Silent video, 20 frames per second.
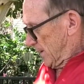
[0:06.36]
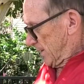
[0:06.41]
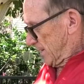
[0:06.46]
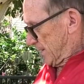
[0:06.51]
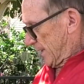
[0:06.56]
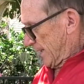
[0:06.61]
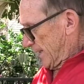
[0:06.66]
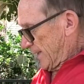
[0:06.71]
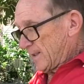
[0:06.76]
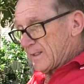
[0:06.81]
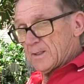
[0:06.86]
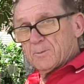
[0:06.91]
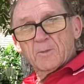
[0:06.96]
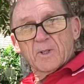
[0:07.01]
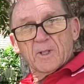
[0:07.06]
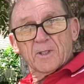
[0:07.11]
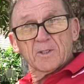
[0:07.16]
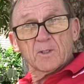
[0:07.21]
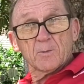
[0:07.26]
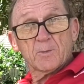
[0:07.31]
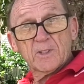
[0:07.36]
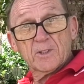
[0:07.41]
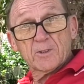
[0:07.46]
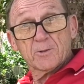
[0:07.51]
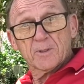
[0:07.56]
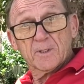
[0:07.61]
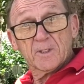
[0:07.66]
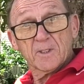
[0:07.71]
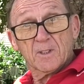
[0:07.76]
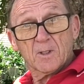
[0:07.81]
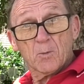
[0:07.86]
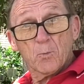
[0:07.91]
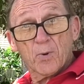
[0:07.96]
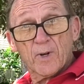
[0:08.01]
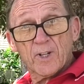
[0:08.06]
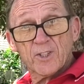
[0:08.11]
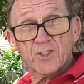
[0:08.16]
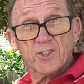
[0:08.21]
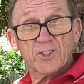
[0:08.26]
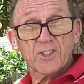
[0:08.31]
Today I'm going to be doing a
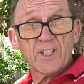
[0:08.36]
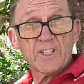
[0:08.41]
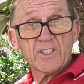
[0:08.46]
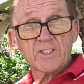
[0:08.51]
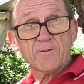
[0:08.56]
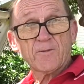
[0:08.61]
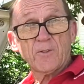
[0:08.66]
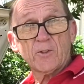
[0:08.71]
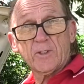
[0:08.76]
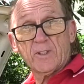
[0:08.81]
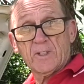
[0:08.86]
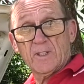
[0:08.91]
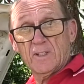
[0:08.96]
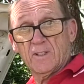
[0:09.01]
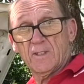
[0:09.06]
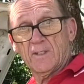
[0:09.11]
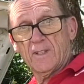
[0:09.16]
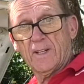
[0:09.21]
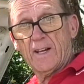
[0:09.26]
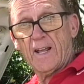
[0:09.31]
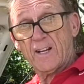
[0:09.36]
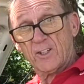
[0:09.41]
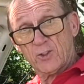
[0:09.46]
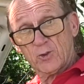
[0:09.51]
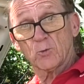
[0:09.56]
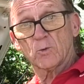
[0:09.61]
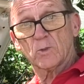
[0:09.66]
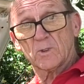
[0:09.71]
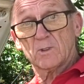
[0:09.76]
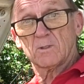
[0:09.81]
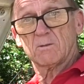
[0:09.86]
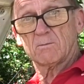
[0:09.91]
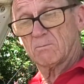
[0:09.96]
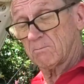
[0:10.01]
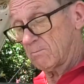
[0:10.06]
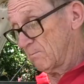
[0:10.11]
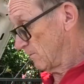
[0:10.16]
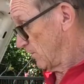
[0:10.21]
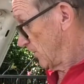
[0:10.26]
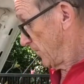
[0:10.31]
compression test for you, an actual
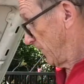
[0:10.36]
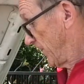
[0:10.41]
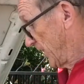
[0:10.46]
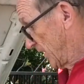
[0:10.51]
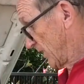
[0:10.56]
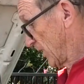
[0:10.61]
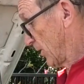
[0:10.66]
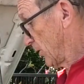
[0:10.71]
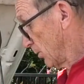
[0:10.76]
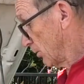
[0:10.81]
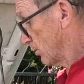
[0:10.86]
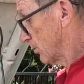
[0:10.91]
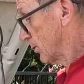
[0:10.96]
physical